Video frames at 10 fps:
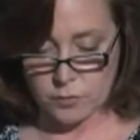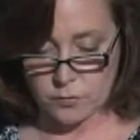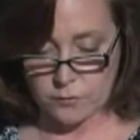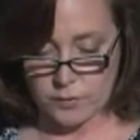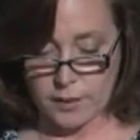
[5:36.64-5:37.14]
to
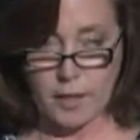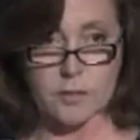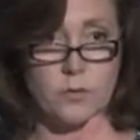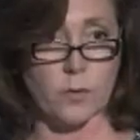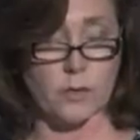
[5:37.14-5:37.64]
Norfolk
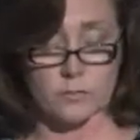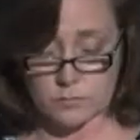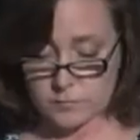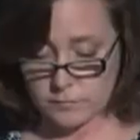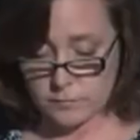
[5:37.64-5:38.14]
as, quote,
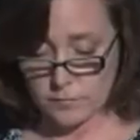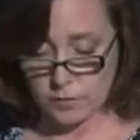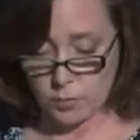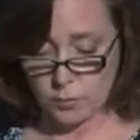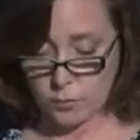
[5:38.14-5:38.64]

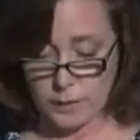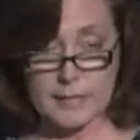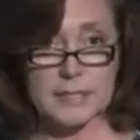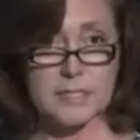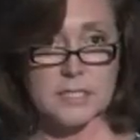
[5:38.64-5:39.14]
the
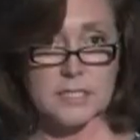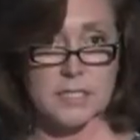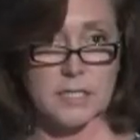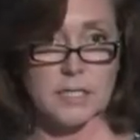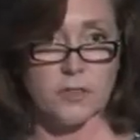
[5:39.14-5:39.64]
wickedest
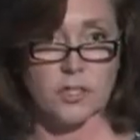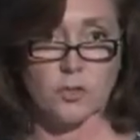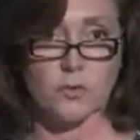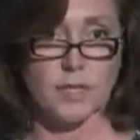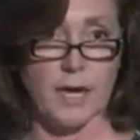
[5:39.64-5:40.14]
city in the
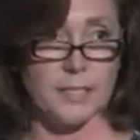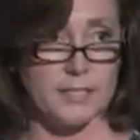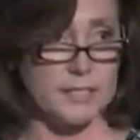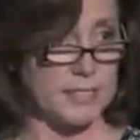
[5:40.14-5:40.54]
United